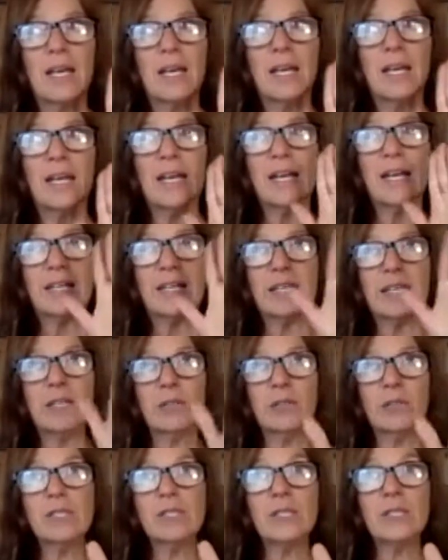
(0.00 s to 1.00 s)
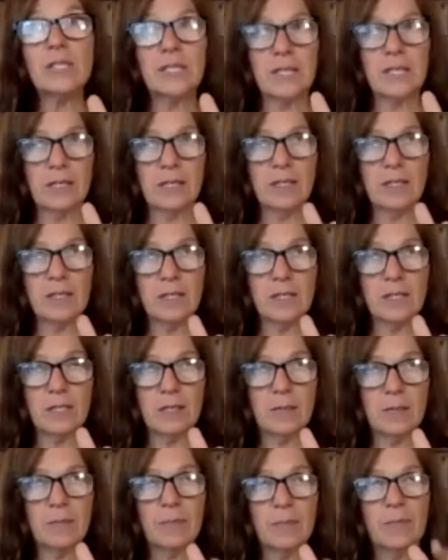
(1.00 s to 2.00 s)
it kills the yeast,
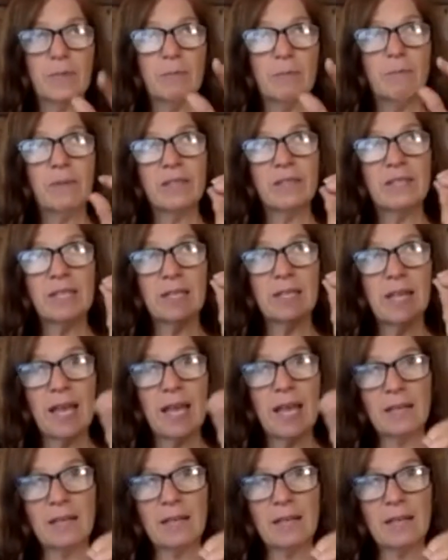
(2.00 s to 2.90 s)
but there's